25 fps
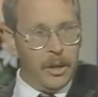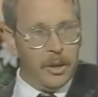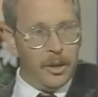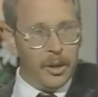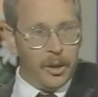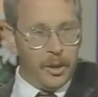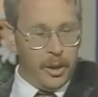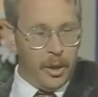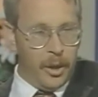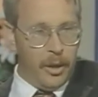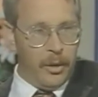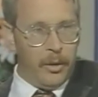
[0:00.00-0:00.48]

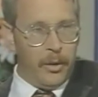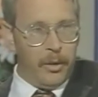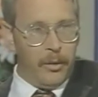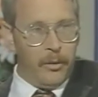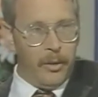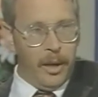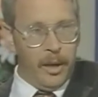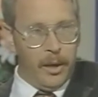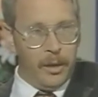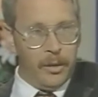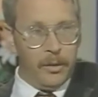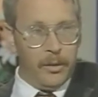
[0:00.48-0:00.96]

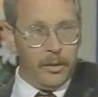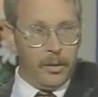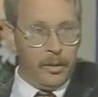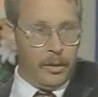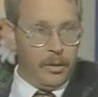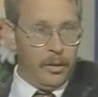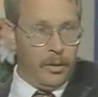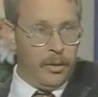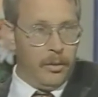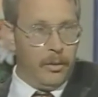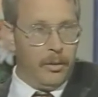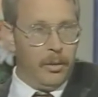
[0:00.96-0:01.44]
deteriorate to the
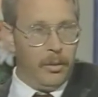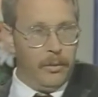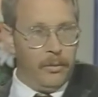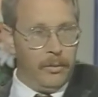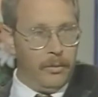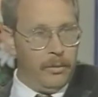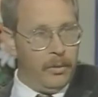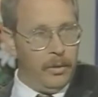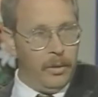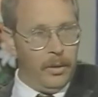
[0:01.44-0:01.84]
tune of